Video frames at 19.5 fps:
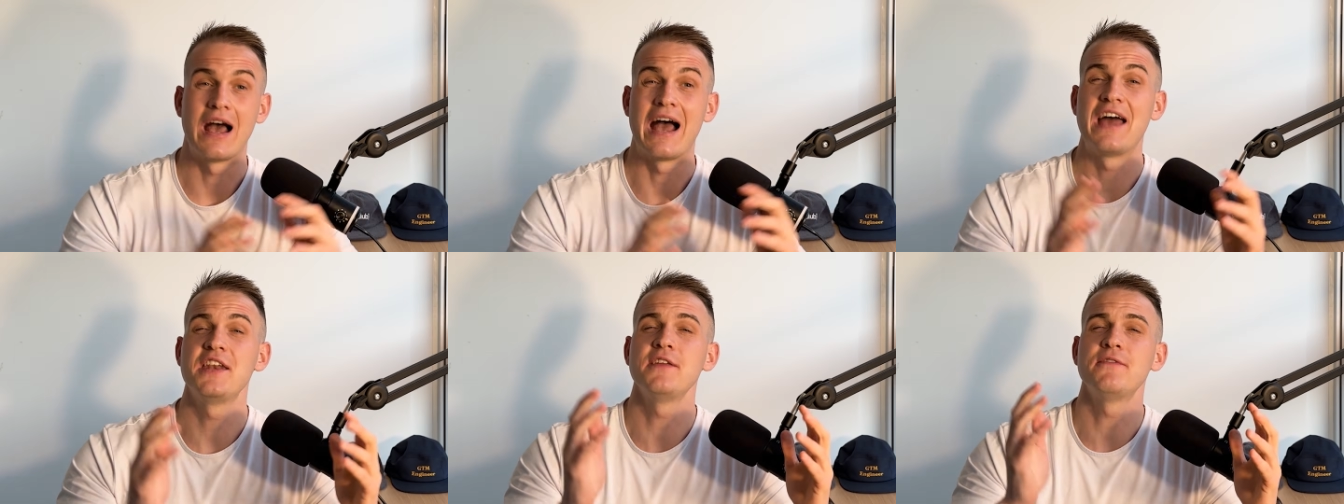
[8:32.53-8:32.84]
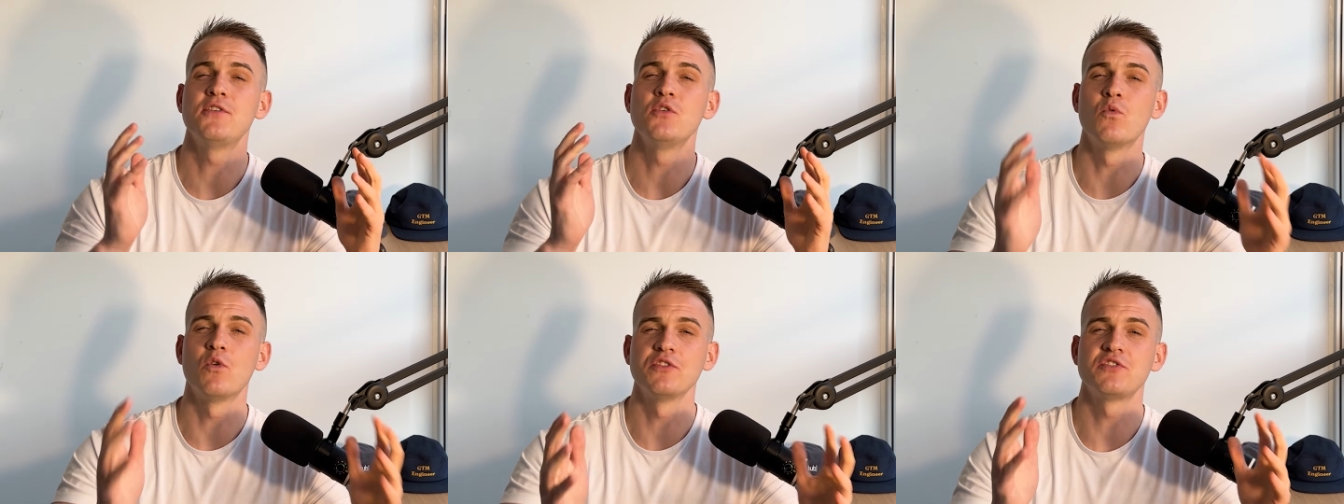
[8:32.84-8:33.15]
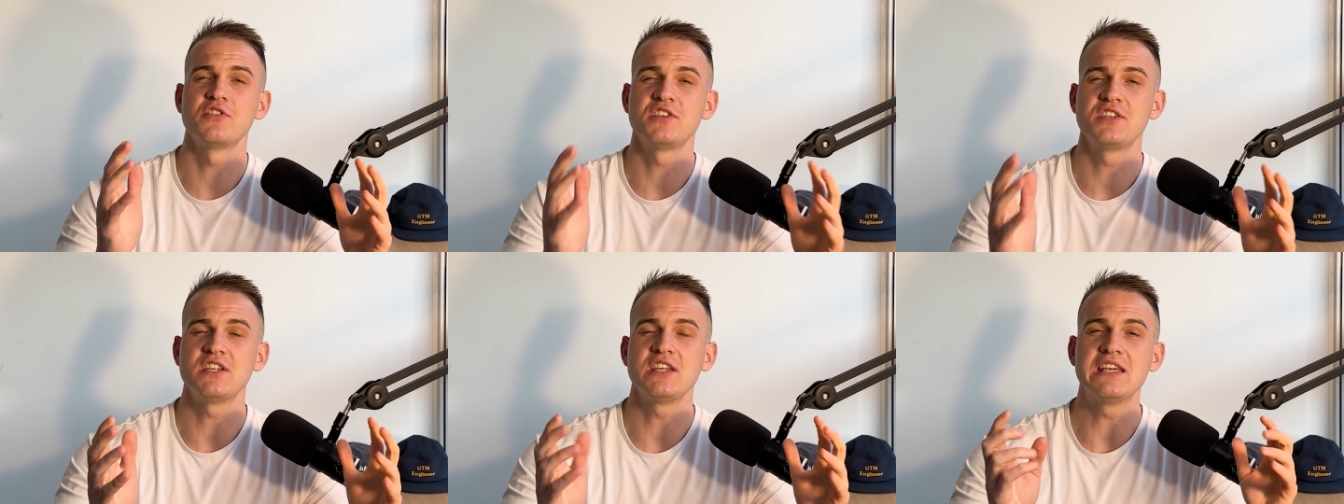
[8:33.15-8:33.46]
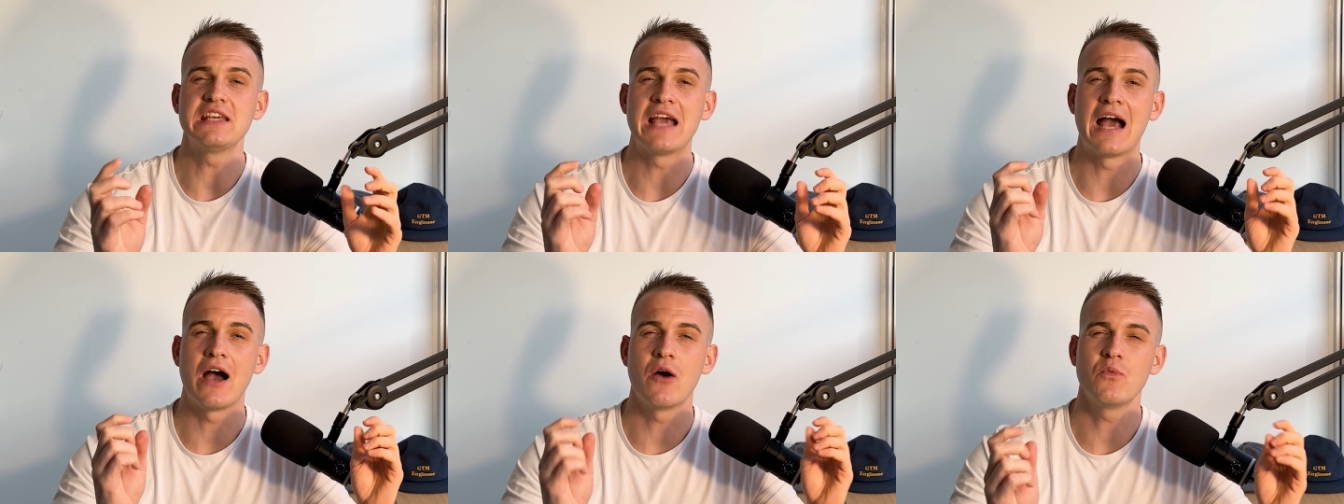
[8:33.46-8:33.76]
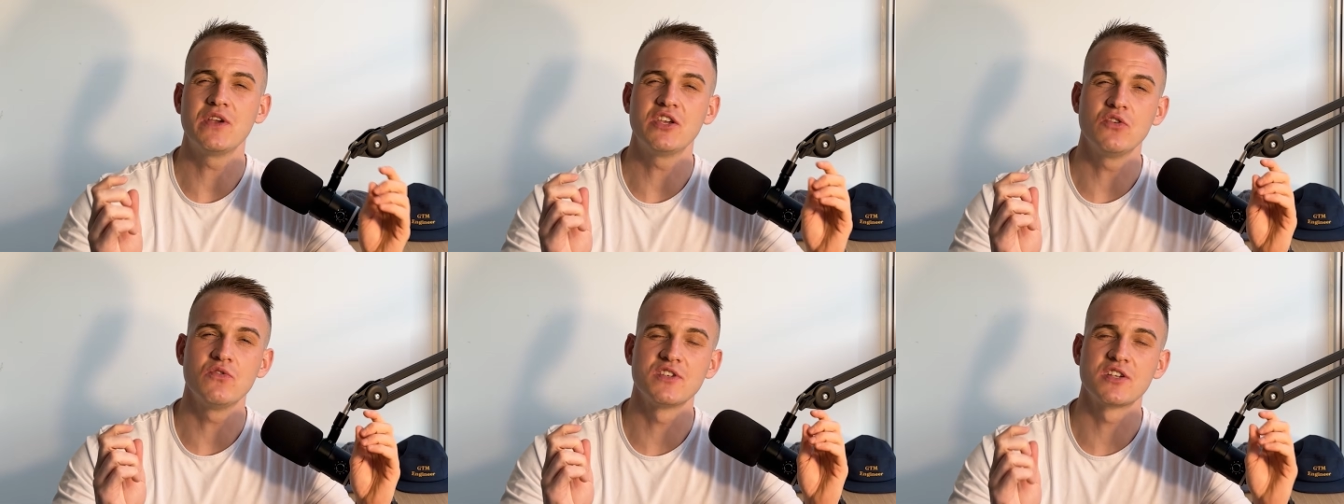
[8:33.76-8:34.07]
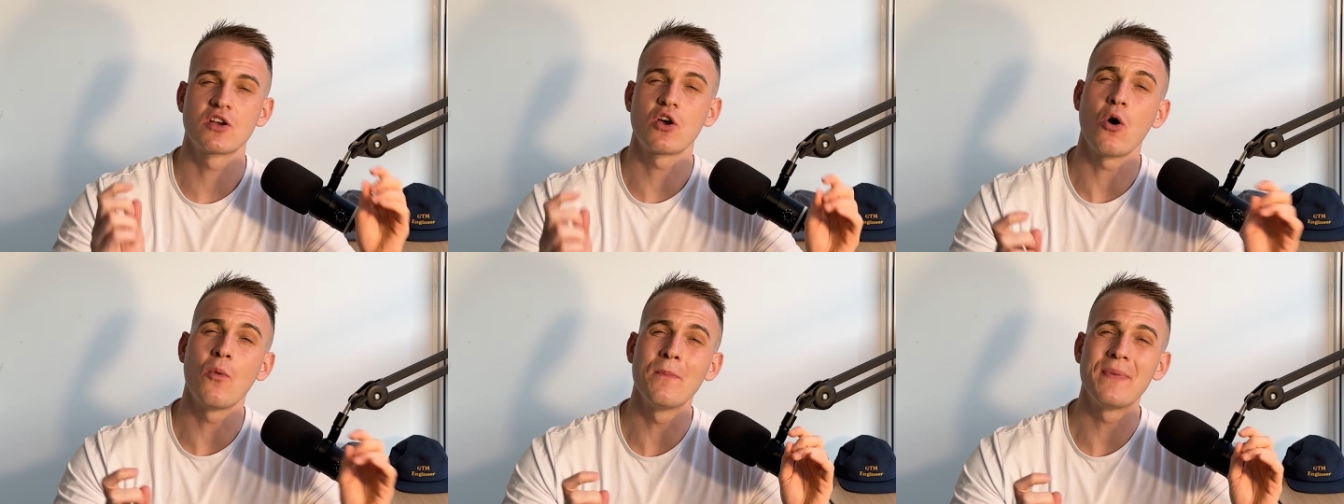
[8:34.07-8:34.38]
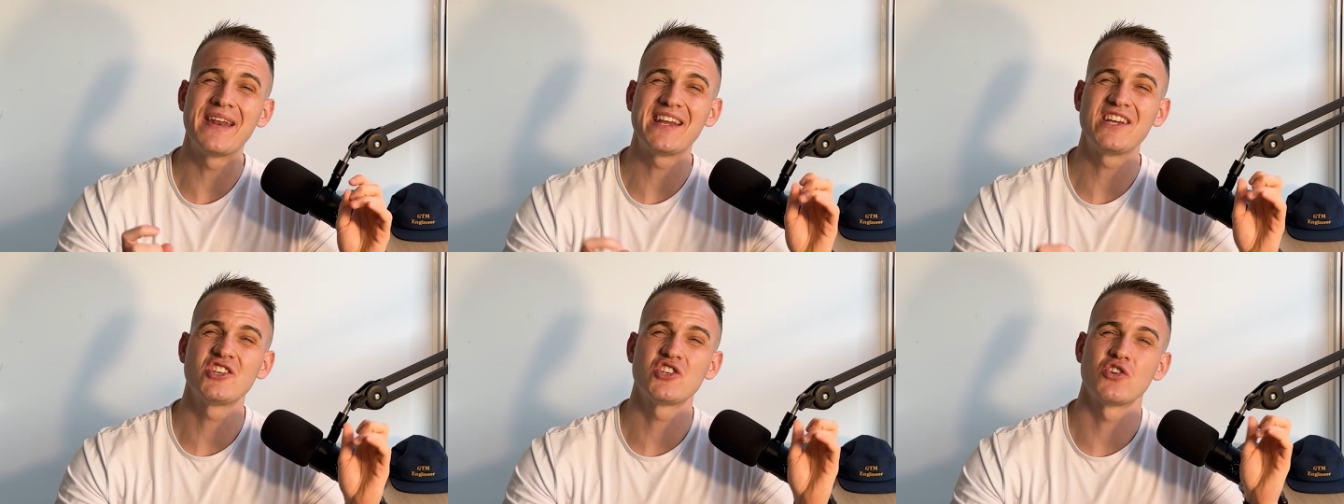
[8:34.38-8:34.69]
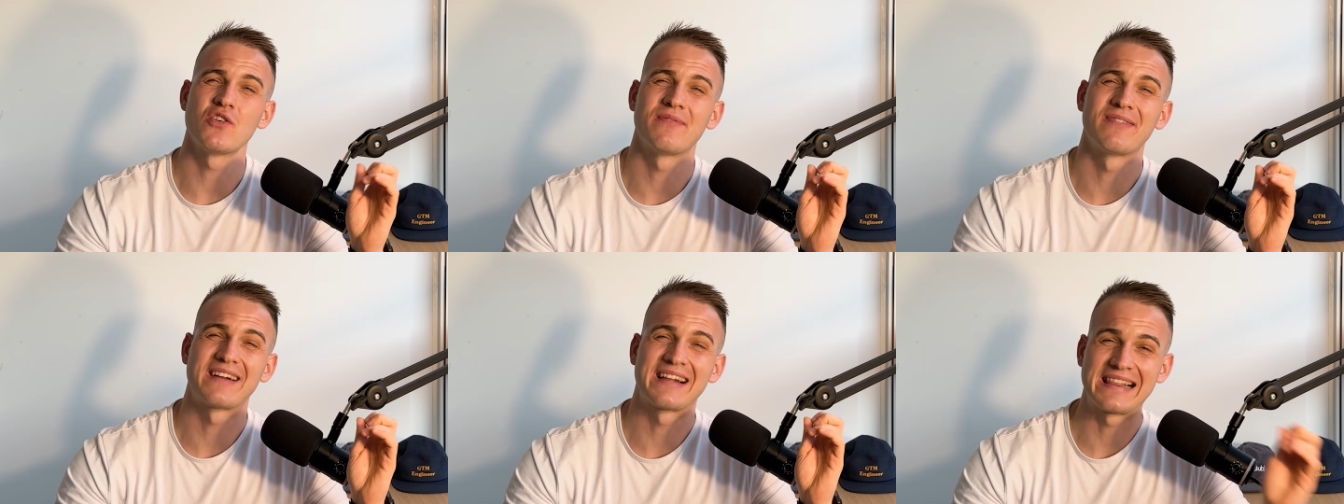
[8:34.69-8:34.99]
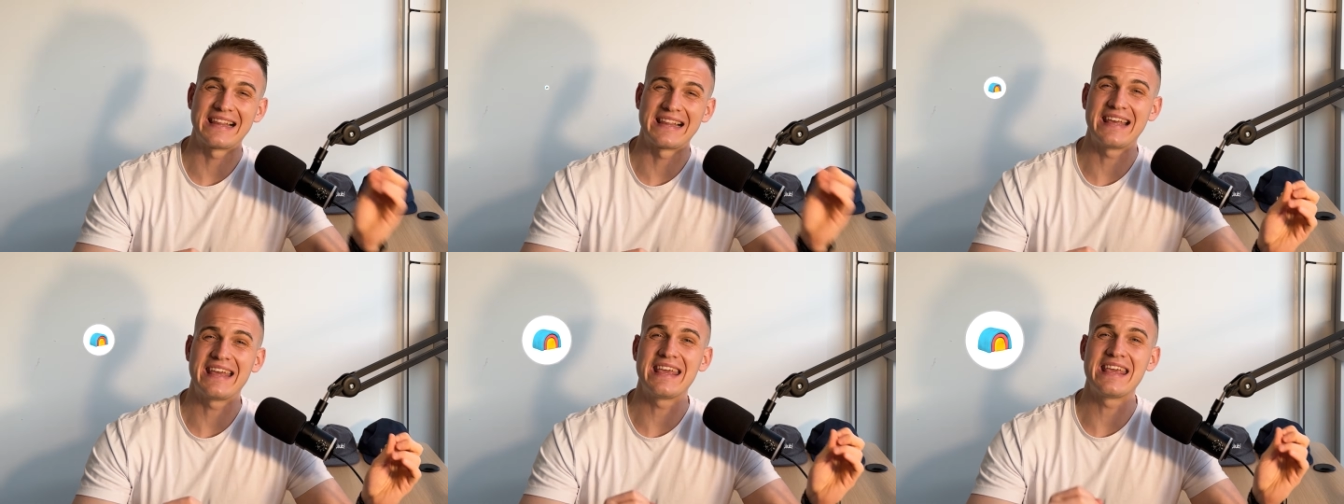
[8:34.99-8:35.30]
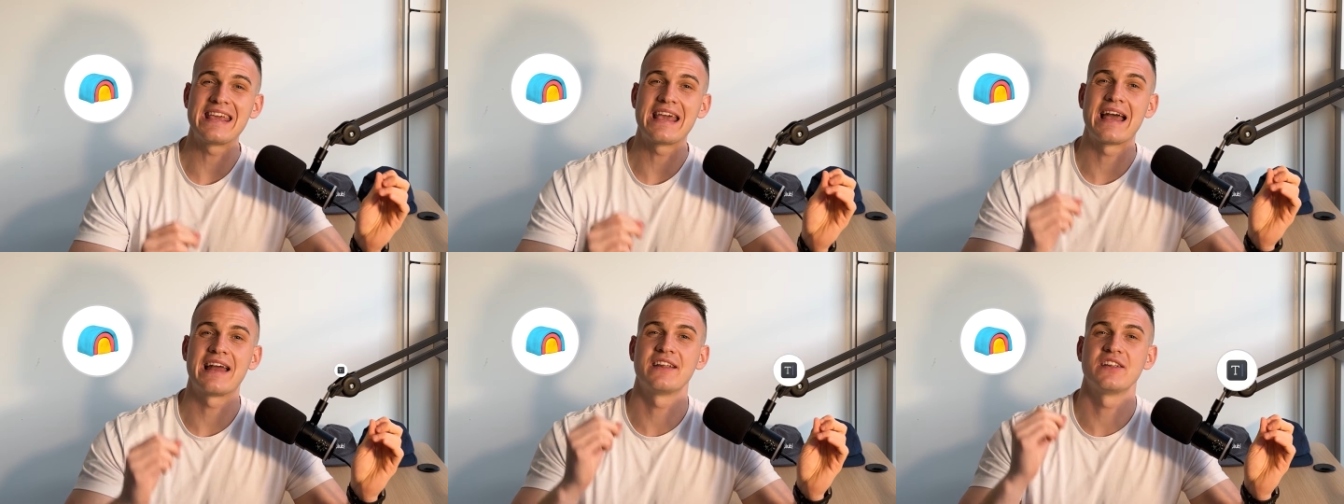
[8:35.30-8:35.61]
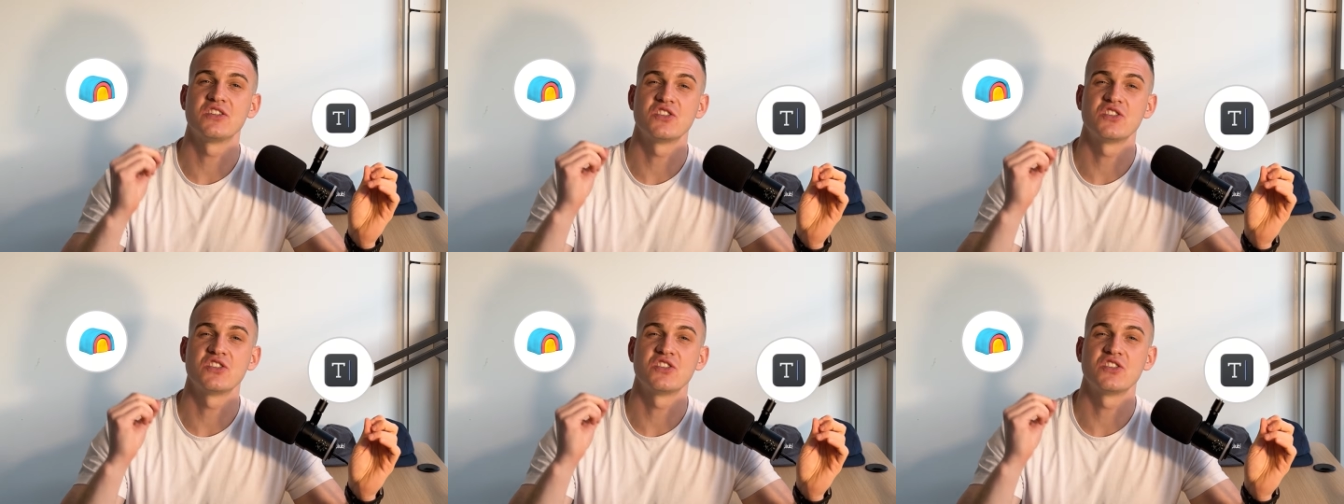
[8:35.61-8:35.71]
and if you want to see how we use a combination of Clay and